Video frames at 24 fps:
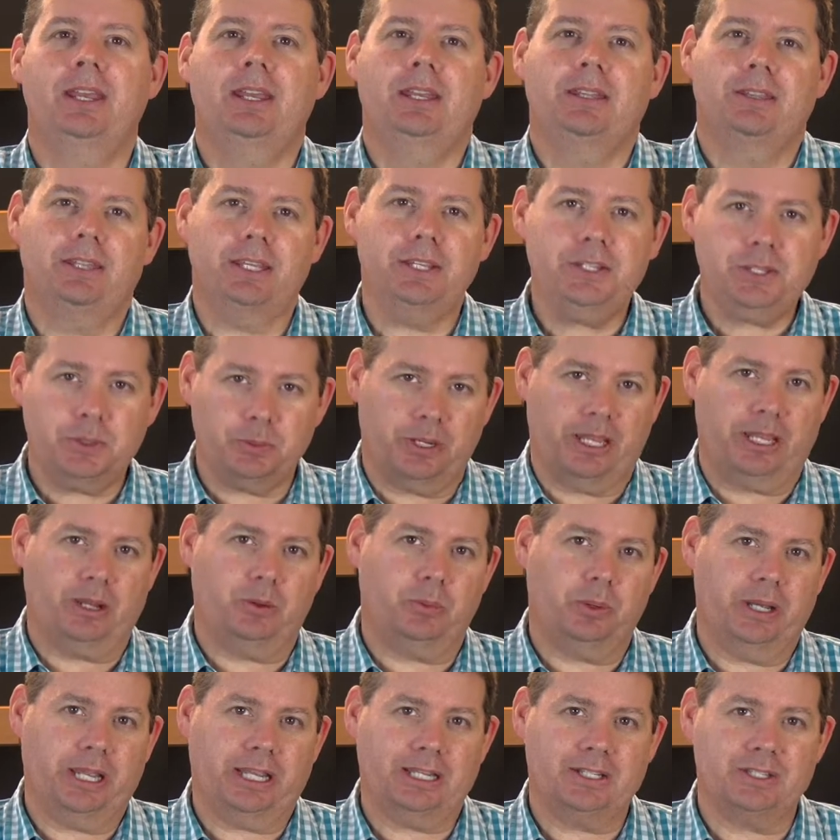This week,
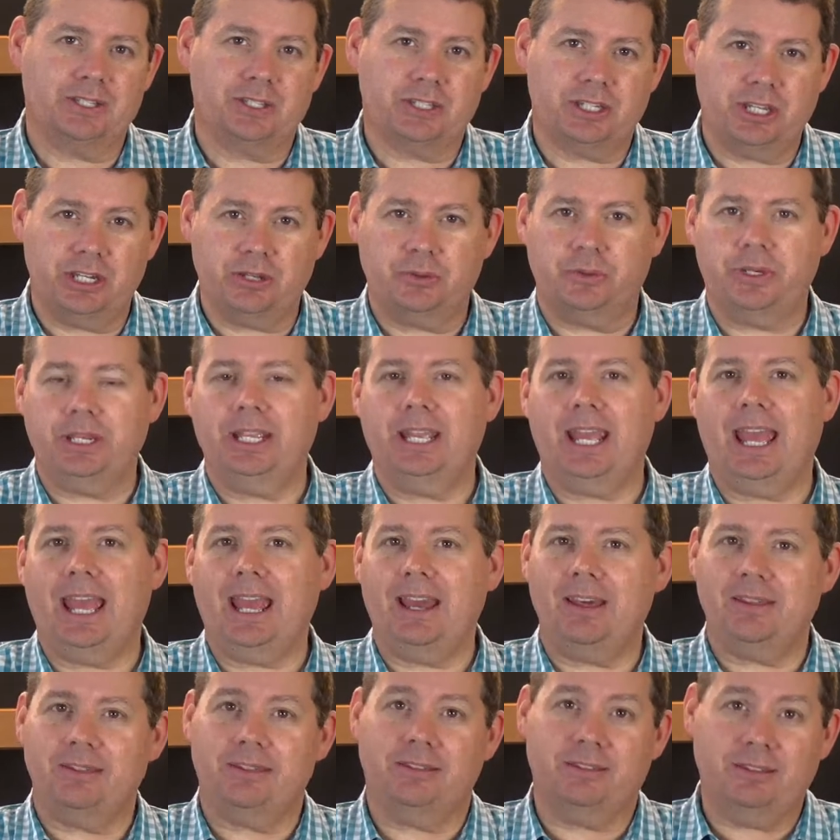we're considering
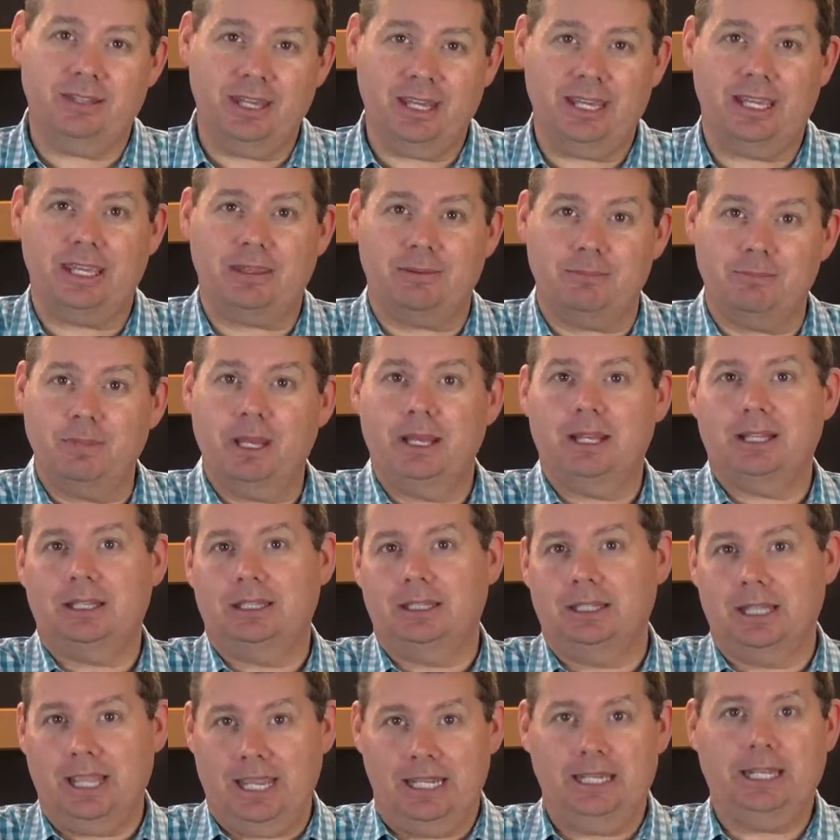our theme
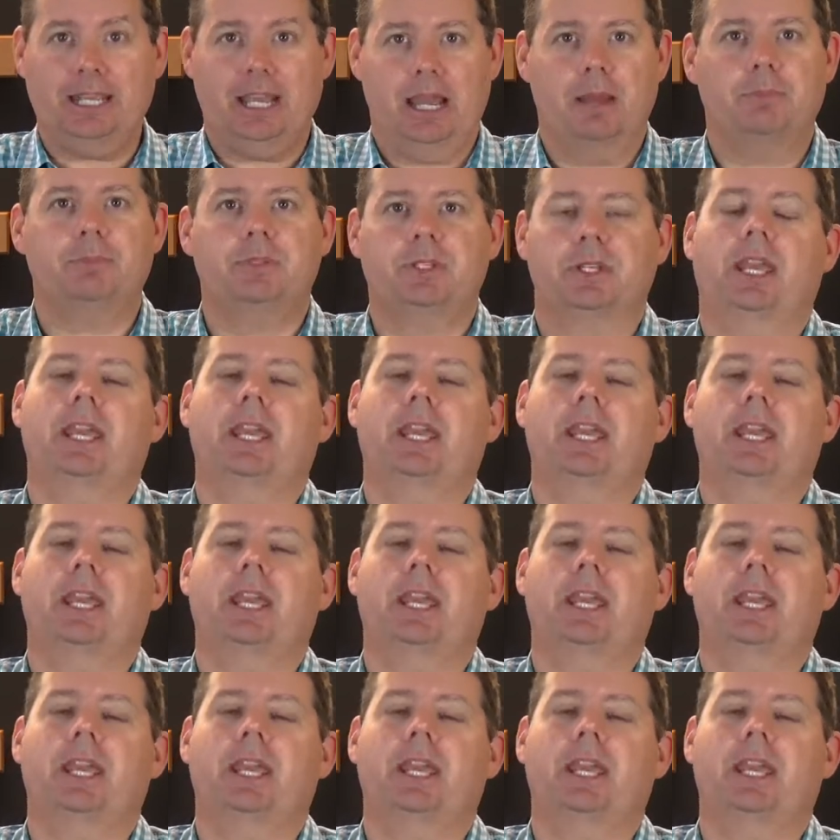leading up to